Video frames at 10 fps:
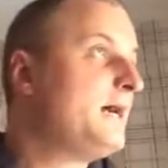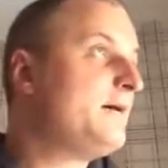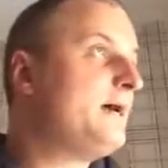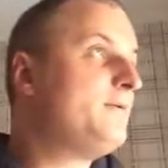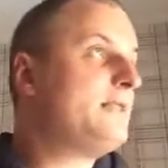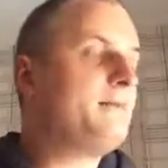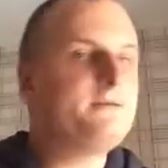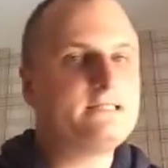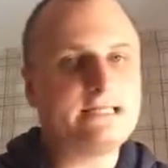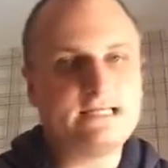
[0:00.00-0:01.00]
I will
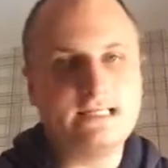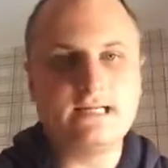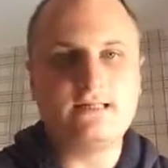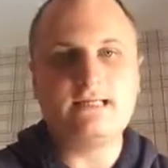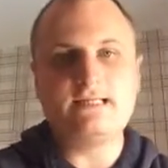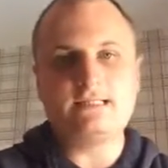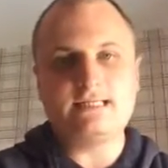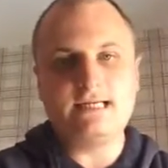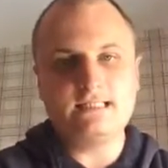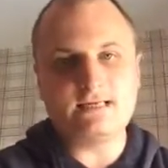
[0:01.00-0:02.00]
happily take an L in this
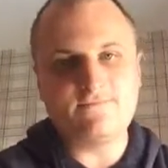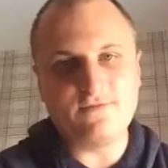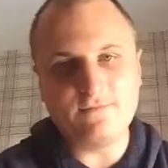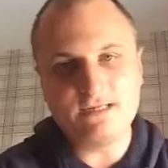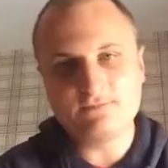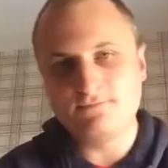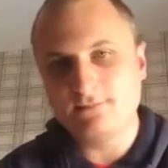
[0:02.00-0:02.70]
case if it means